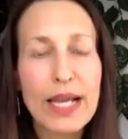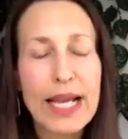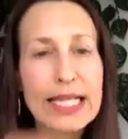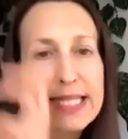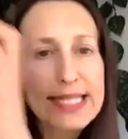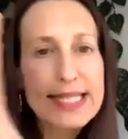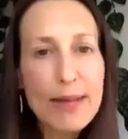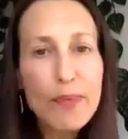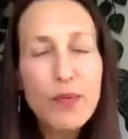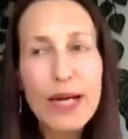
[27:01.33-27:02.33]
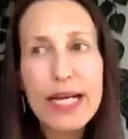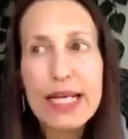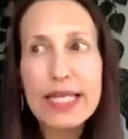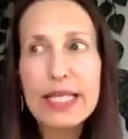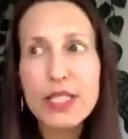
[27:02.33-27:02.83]
And
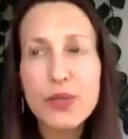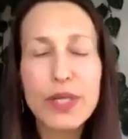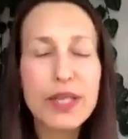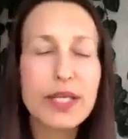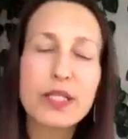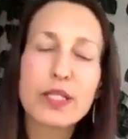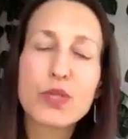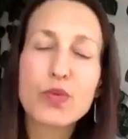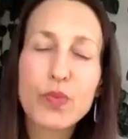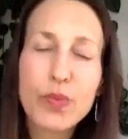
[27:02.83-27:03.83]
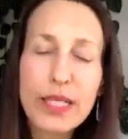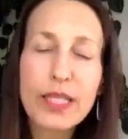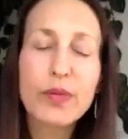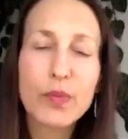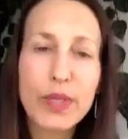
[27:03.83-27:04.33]
separating these three things is
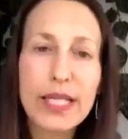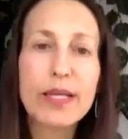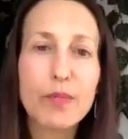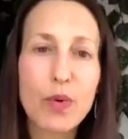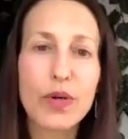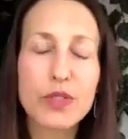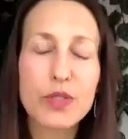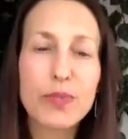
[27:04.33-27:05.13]
really, really important,